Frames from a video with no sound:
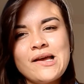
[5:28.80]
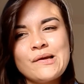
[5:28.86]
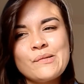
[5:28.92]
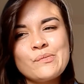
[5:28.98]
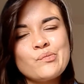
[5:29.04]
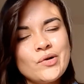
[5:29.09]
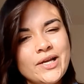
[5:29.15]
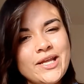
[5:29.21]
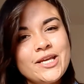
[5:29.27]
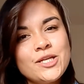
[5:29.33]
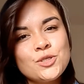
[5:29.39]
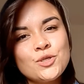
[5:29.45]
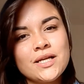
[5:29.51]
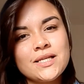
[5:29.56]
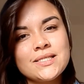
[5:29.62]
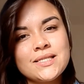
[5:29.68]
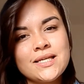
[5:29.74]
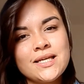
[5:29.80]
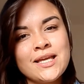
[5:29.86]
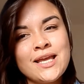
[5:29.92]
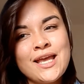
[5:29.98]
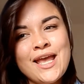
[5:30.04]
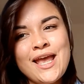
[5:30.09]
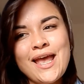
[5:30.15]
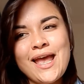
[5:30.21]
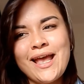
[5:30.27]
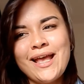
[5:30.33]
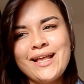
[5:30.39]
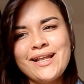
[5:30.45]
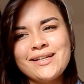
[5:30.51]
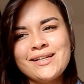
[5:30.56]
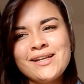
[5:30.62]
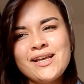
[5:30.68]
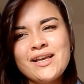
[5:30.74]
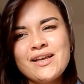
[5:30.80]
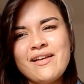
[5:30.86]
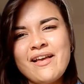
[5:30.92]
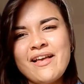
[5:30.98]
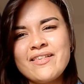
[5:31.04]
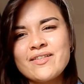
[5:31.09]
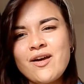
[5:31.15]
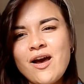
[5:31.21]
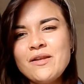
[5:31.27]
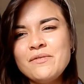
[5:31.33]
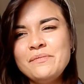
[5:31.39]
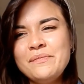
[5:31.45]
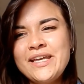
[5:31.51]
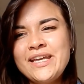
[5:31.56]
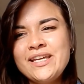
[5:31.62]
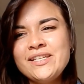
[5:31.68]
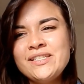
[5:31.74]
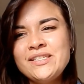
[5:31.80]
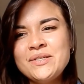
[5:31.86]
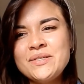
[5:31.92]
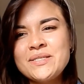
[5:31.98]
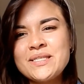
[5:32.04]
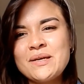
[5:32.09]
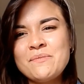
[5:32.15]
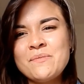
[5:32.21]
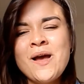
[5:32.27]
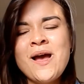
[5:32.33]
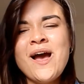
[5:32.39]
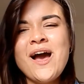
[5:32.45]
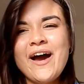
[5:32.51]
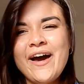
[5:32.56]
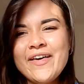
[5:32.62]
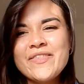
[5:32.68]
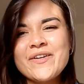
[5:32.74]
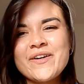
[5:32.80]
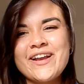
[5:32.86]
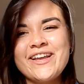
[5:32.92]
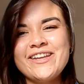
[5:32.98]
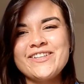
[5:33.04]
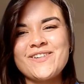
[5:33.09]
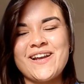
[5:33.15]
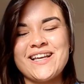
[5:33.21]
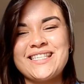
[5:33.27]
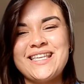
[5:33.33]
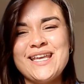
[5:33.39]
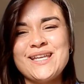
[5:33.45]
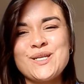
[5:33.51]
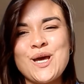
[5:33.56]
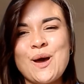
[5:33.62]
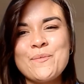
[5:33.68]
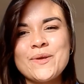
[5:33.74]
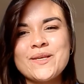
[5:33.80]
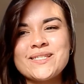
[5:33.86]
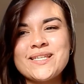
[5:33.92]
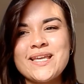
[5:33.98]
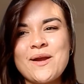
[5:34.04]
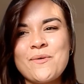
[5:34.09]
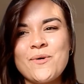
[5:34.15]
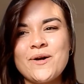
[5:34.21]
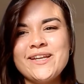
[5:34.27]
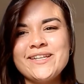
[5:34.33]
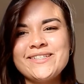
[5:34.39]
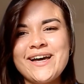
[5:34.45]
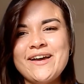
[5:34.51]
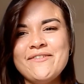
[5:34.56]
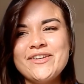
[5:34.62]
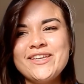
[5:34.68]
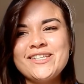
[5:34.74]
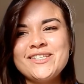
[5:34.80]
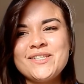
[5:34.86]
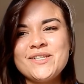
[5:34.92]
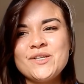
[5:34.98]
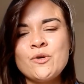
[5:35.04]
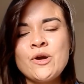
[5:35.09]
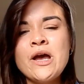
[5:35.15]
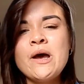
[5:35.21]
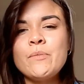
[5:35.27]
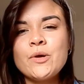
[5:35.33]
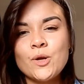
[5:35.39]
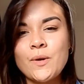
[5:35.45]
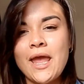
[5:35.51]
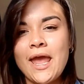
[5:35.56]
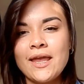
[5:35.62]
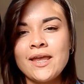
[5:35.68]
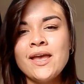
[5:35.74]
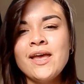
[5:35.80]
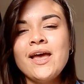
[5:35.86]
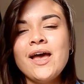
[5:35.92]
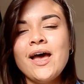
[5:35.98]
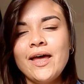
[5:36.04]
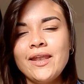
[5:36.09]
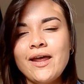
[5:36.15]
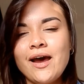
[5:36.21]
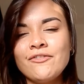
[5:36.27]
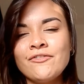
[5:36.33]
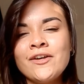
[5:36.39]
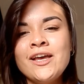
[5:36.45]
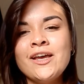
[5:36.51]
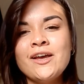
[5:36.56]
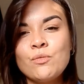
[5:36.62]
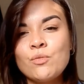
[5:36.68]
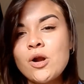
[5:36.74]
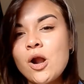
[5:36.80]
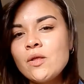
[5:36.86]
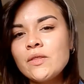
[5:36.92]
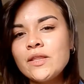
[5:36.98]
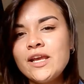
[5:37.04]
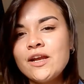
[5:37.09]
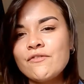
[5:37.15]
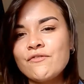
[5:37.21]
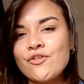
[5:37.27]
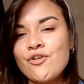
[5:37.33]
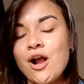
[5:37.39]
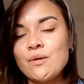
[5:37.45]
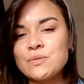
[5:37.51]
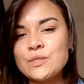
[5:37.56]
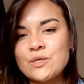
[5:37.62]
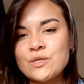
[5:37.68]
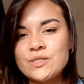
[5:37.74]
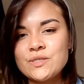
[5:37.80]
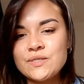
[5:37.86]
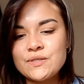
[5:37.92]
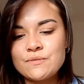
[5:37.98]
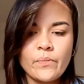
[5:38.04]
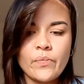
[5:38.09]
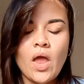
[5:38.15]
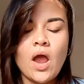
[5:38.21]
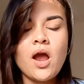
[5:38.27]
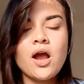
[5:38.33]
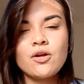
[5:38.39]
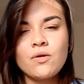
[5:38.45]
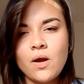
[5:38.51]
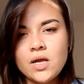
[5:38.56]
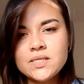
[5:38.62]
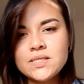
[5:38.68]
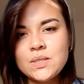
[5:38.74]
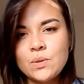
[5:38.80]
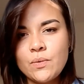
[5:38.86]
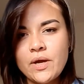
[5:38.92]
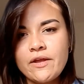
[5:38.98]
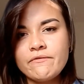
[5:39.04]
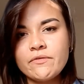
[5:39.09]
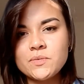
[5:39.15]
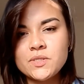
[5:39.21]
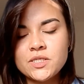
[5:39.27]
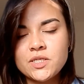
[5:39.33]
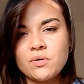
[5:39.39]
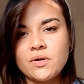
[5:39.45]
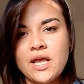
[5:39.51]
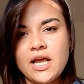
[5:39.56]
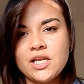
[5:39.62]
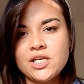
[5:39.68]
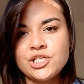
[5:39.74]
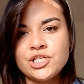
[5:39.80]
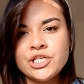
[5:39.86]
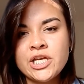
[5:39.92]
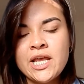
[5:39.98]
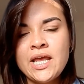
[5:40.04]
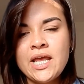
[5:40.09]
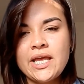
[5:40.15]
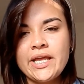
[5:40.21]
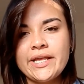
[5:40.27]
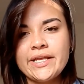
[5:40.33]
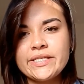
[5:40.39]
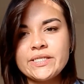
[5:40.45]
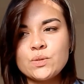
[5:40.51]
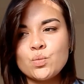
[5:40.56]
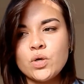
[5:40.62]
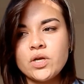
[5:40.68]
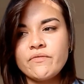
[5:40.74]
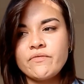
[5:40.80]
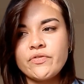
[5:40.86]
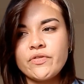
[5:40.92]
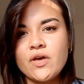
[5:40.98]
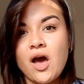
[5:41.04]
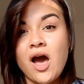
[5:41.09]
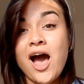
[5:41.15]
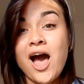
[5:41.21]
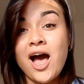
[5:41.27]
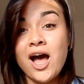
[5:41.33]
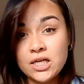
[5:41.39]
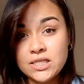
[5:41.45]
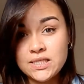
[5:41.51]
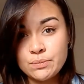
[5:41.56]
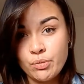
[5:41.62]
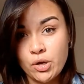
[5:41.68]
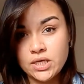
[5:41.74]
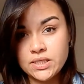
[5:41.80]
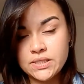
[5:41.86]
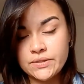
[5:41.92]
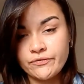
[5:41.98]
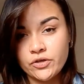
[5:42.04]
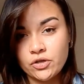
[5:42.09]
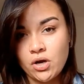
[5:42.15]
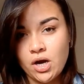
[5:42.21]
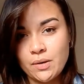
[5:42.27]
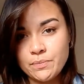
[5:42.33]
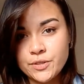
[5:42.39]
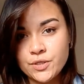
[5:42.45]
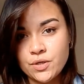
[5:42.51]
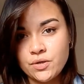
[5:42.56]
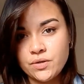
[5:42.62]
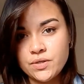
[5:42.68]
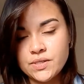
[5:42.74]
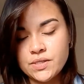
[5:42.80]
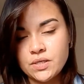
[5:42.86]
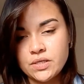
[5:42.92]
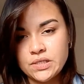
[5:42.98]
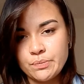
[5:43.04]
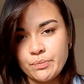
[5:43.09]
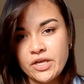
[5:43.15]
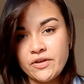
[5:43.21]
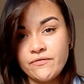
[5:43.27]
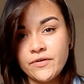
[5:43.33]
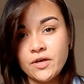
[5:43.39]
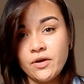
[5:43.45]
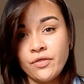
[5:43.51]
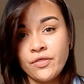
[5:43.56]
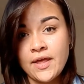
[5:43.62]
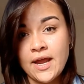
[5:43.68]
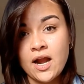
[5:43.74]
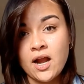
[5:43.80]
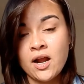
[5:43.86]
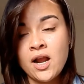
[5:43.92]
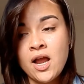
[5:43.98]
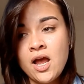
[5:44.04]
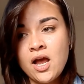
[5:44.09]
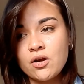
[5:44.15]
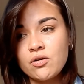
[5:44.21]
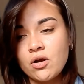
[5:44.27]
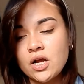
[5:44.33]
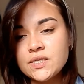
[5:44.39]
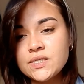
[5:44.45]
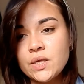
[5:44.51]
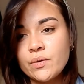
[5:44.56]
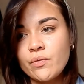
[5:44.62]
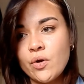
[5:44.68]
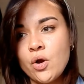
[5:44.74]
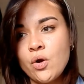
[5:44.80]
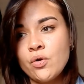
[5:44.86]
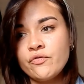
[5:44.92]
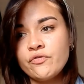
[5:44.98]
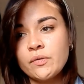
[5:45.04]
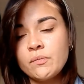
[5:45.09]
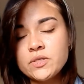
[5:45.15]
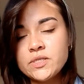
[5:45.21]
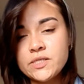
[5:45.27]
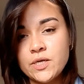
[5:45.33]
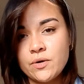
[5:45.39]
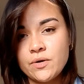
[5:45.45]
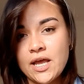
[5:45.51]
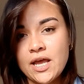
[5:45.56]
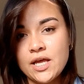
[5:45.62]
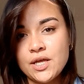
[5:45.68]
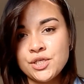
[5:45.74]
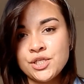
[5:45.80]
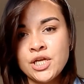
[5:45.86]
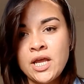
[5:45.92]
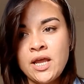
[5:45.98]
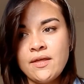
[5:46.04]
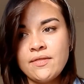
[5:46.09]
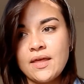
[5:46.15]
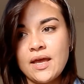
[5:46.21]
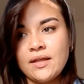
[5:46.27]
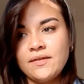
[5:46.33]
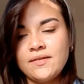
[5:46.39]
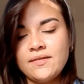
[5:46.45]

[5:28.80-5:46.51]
pretty interesting and has gotten me into some other interesting topics that I want to dive into. But okay, enough. We're only here for crop circles. Across the way from Stonehenge is one of the hot spots for crop circles. There's a big field there across the road from Stonehenge that